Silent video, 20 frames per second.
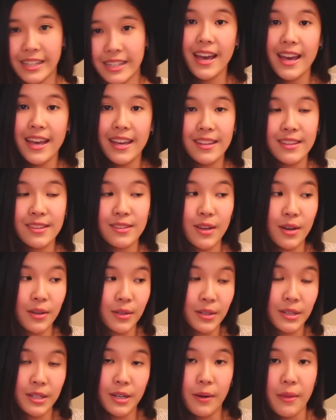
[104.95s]
And
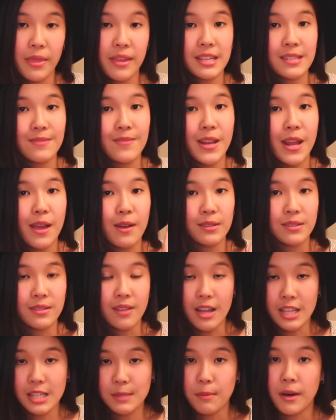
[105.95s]
no, no, no, this video is
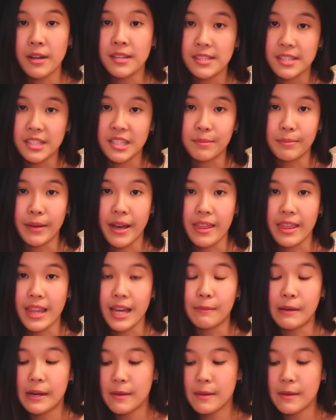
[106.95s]
not sponsored by them.